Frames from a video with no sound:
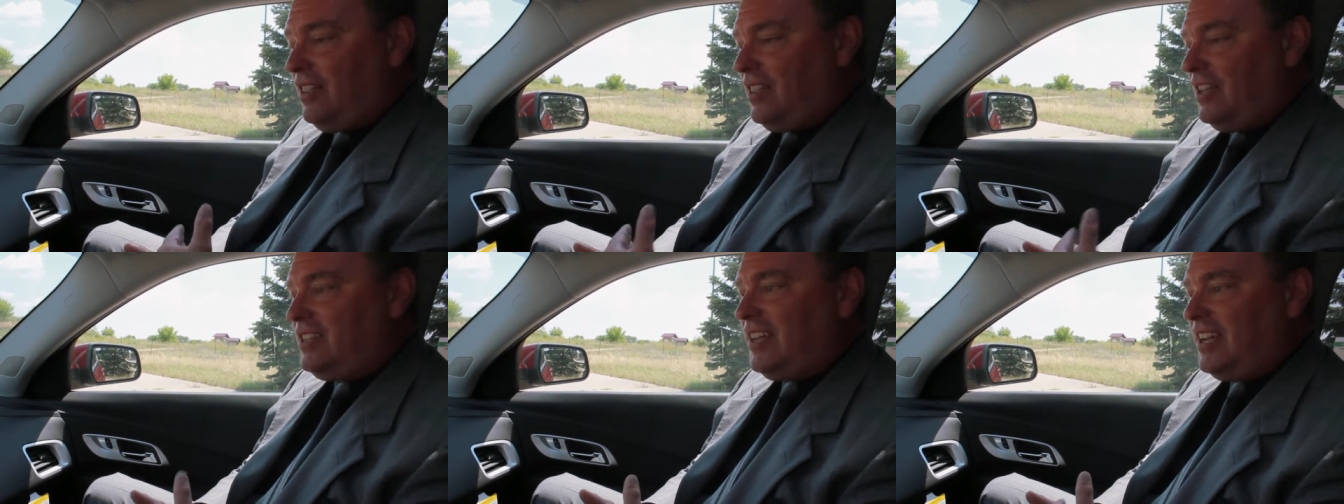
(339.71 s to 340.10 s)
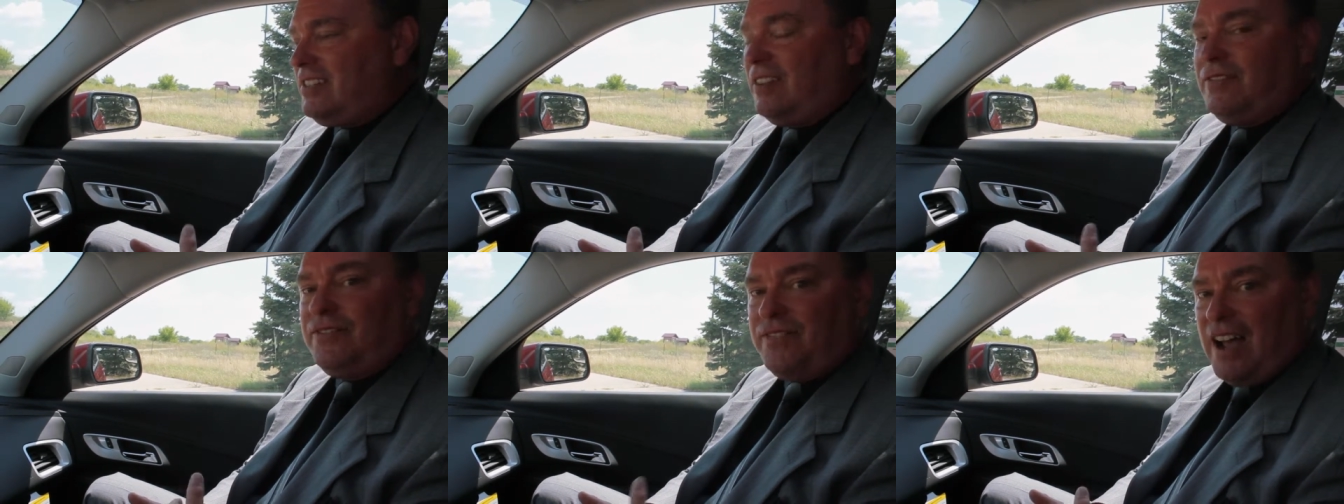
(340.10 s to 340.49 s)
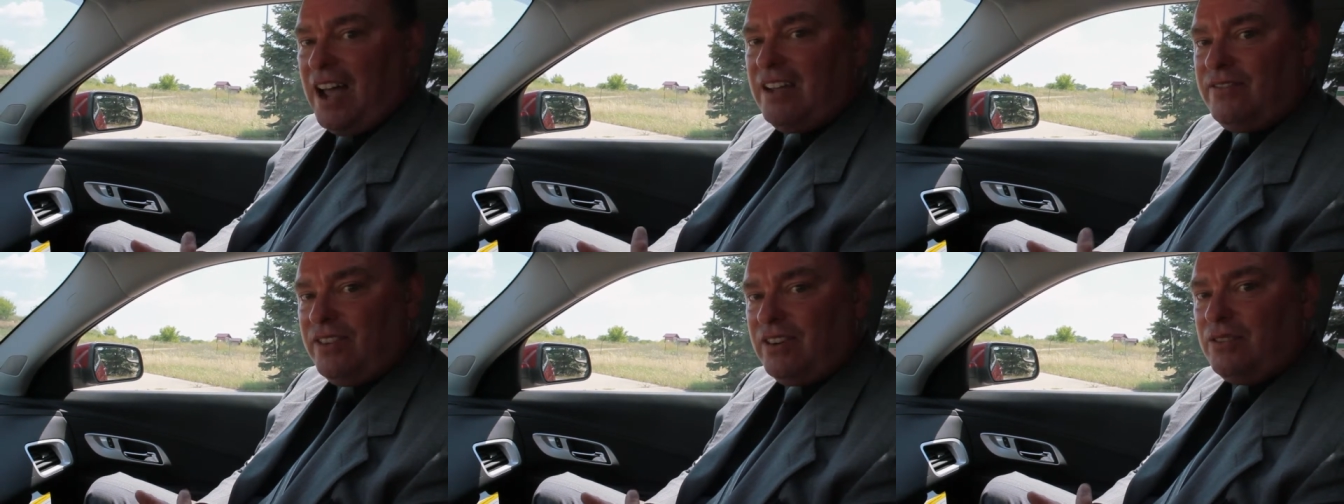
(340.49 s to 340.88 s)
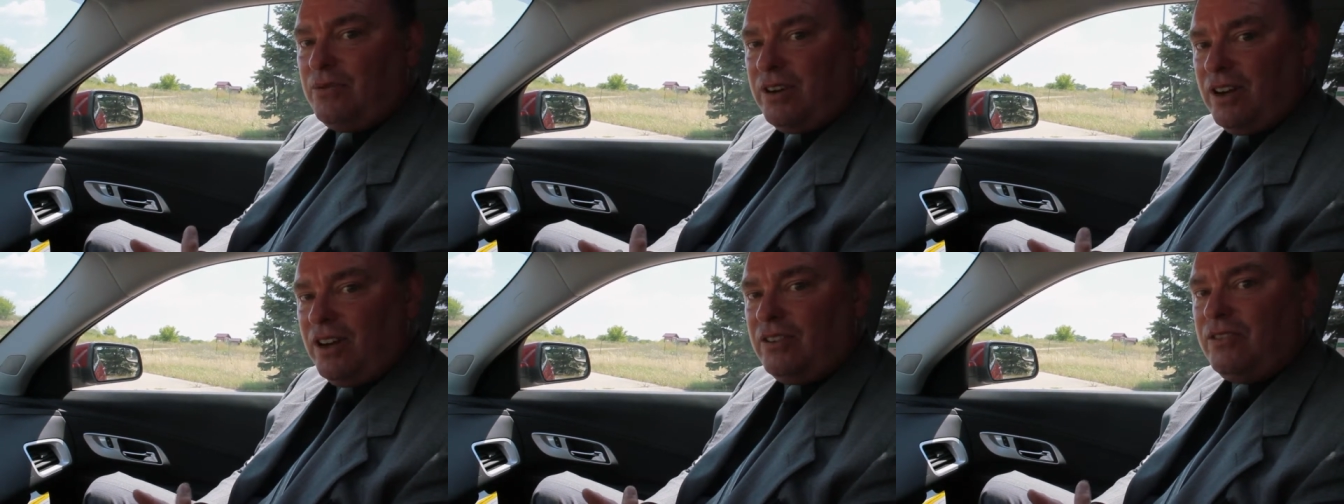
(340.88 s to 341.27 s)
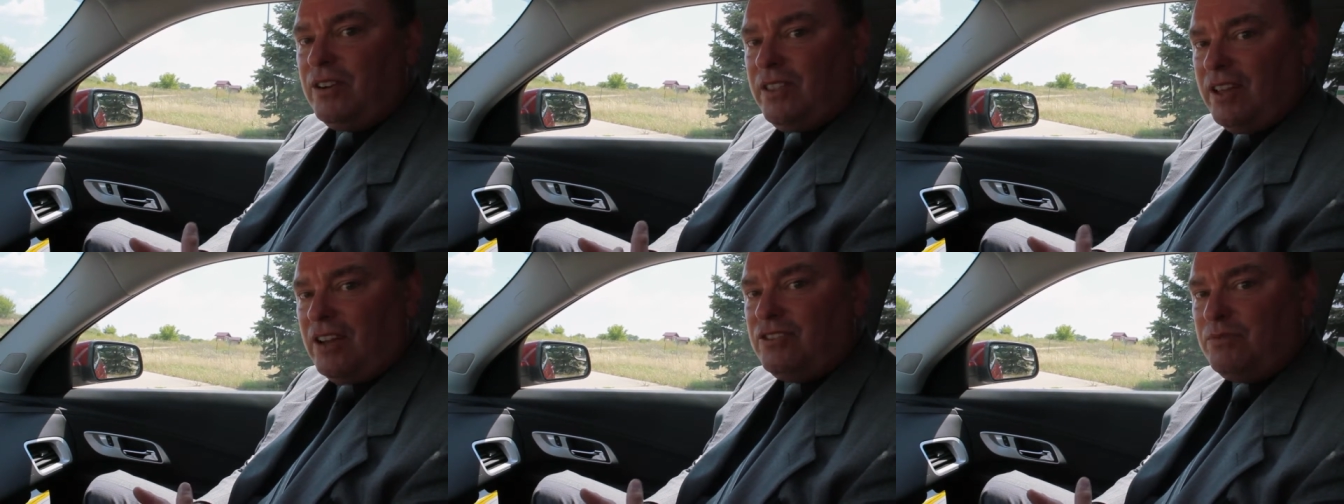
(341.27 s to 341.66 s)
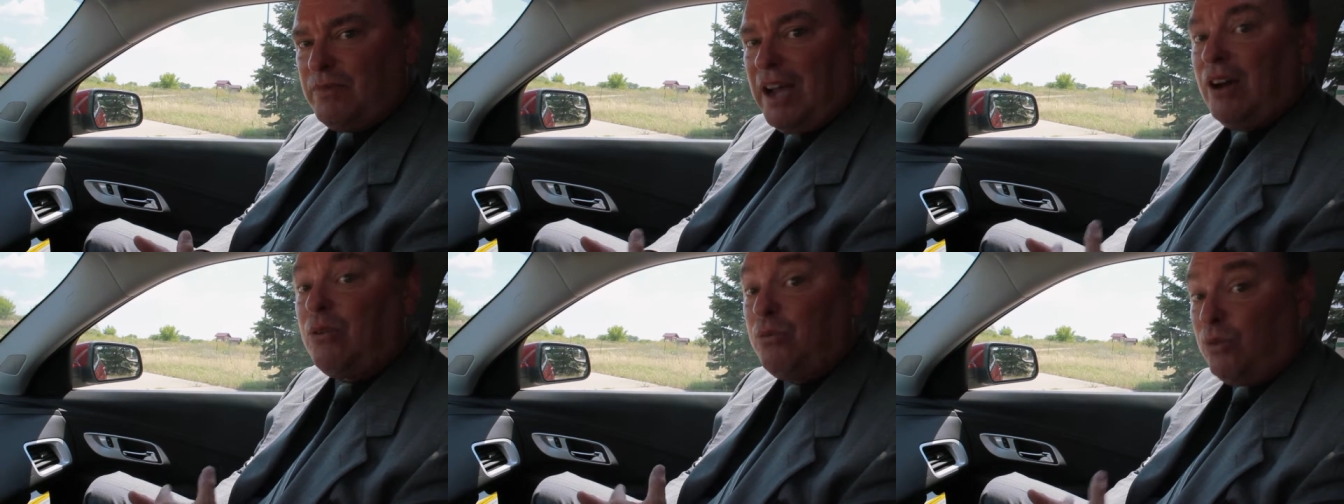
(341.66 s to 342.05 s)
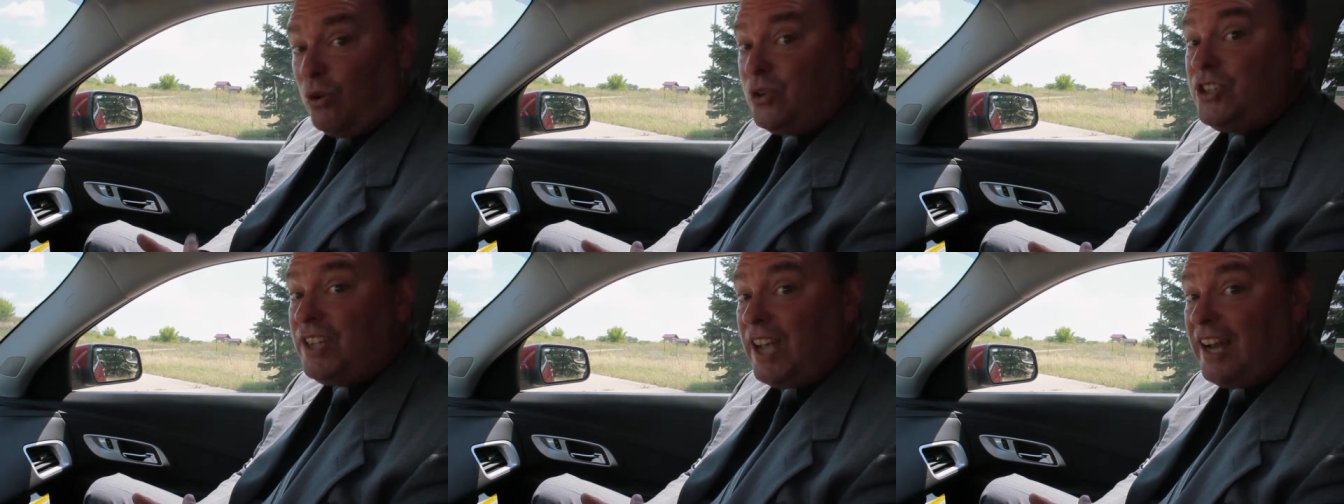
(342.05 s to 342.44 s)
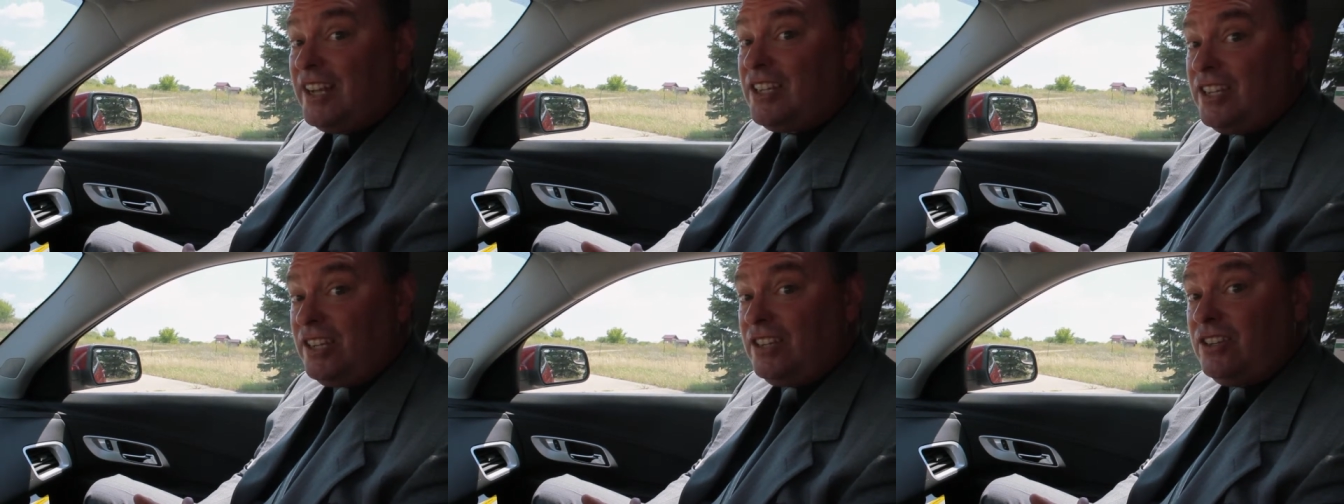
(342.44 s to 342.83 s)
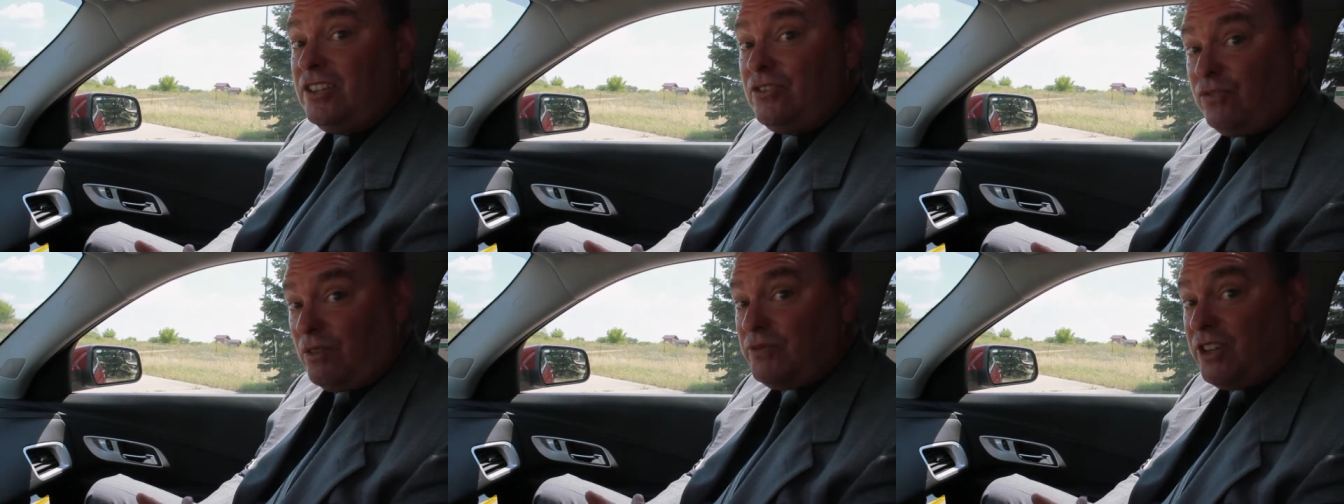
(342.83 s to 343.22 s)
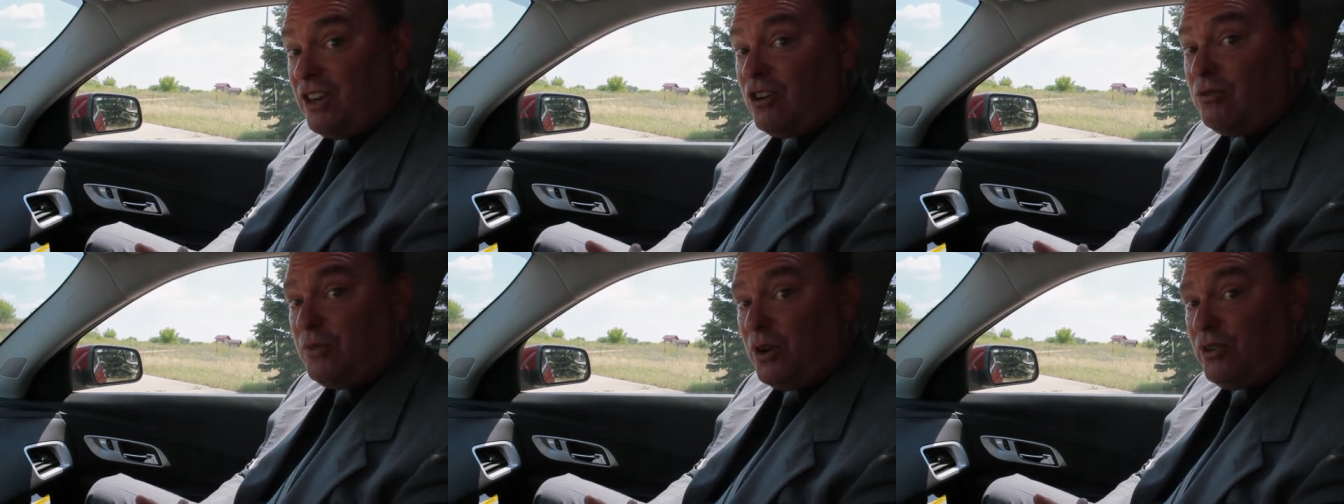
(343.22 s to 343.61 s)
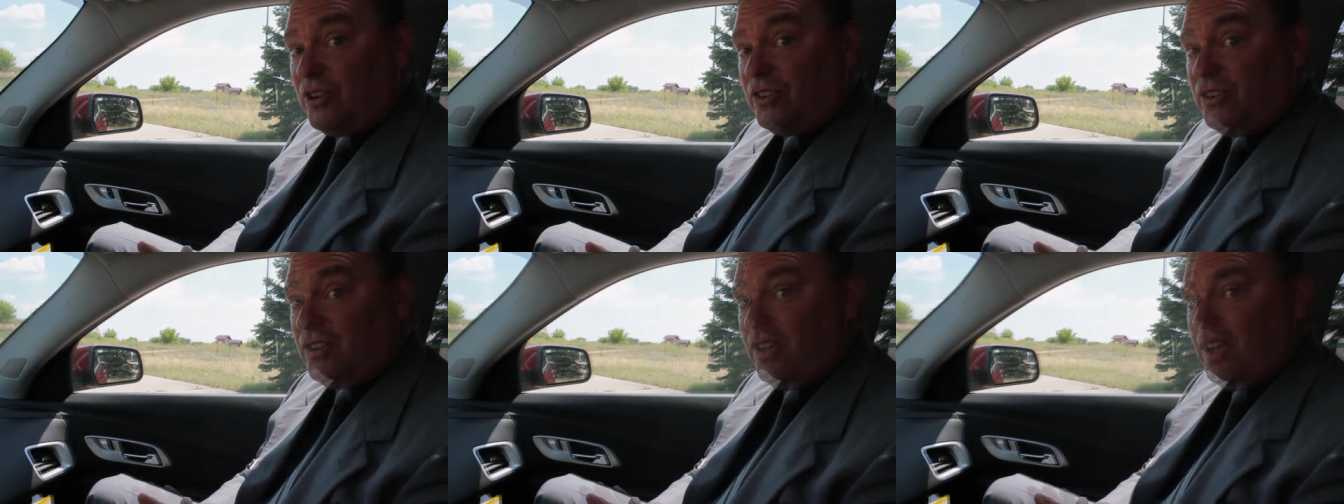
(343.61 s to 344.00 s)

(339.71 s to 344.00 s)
This has a five-year, 100,000 mile roadside assistance from General Motors.